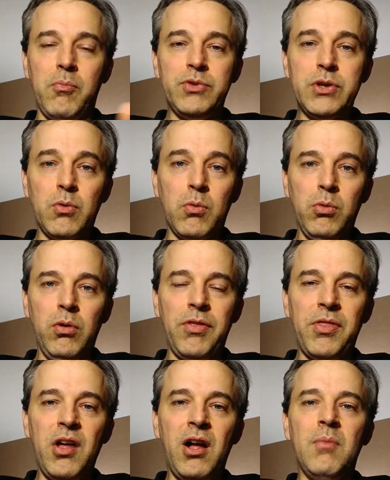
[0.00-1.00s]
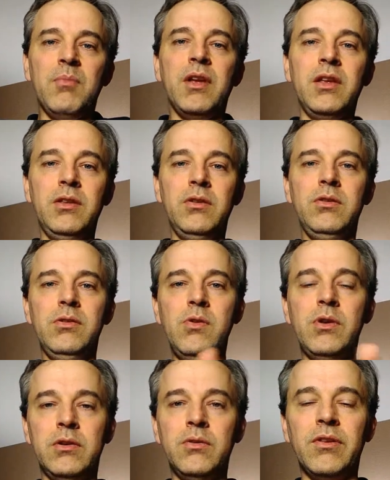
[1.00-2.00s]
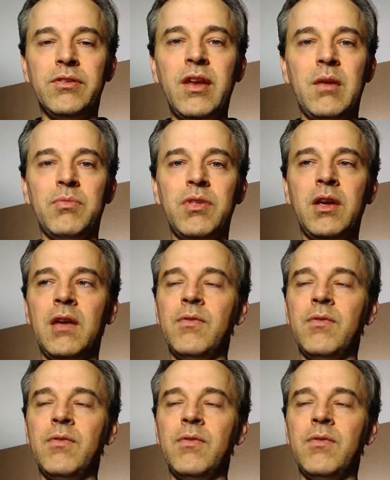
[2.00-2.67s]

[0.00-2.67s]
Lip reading: general rule of thumb, you can do the same thing.